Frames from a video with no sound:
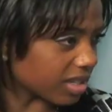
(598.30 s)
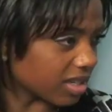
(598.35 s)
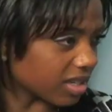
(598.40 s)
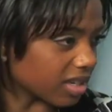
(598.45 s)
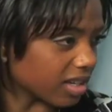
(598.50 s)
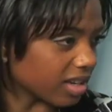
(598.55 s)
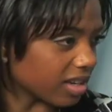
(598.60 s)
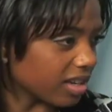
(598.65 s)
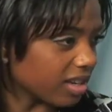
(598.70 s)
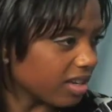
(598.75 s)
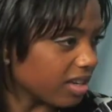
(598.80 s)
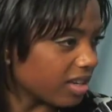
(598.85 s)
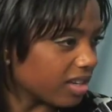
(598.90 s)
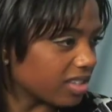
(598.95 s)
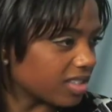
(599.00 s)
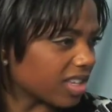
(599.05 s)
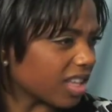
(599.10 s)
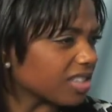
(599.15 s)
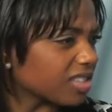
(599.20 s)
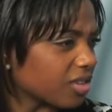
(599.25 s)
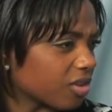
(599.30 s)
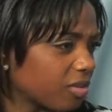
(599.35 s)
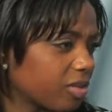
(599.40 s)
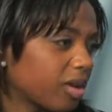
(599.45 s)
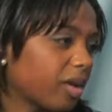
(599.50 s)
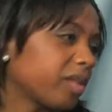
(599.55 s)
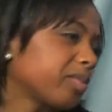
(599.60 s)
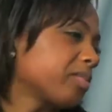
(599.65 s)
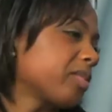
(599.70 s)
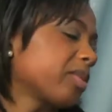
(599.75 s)
And tell us a little bit
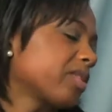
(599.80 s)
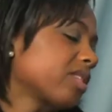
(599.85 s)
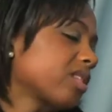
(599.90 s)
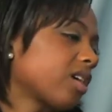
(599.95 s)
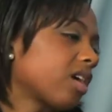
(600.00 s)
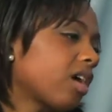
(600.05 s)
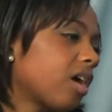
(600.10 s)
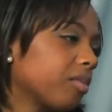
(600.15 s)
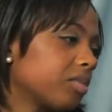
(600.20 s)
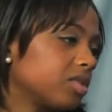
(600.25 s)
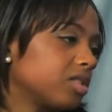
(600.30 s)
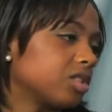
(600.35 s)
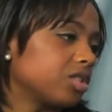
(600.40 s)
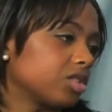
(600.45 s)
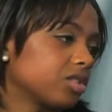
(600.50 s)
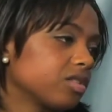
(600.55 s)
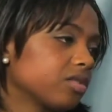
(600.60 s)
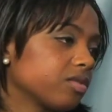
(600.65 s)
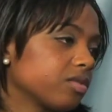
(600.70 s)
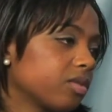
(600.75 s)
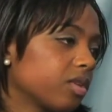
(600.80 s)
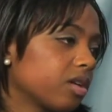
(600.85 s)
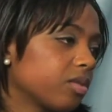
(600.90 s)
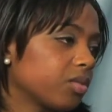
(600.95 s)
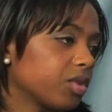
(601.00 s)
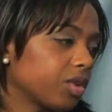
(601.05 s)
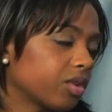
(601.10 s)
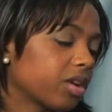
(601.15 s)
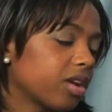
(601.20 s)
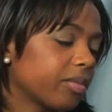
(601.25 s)
about the composition of
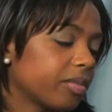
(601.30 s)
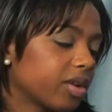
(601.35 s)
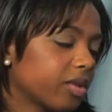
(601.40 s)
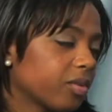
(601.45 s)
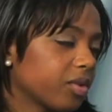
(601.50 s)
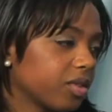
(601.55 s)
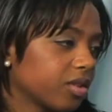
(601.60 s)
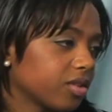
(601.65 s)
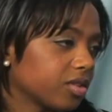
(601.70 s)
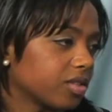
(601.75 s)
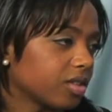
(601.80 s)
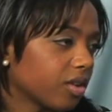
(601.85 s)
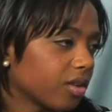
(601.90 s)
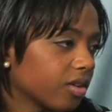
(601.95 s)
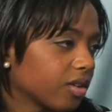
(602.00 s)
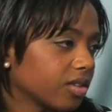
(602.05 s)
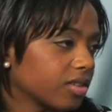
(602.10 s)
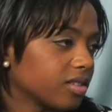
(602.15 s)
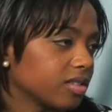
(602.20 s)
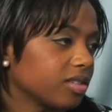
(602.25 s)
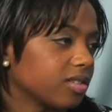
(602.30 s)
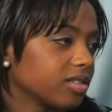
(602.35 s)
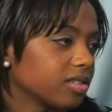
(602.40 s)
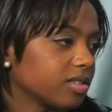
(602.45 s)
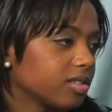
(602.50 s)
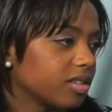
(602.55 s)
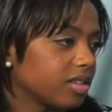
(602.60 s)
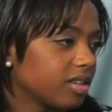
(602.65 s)
when you're coming up with your songs and